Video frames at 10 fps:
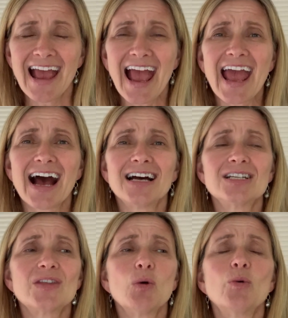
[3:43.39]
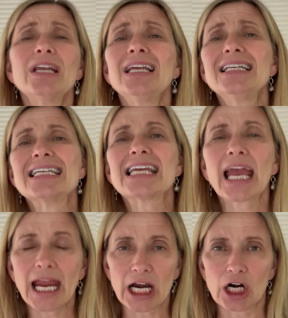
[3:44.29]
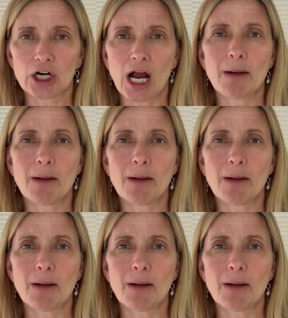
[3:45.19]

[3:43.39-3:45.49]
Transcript: and that we need to care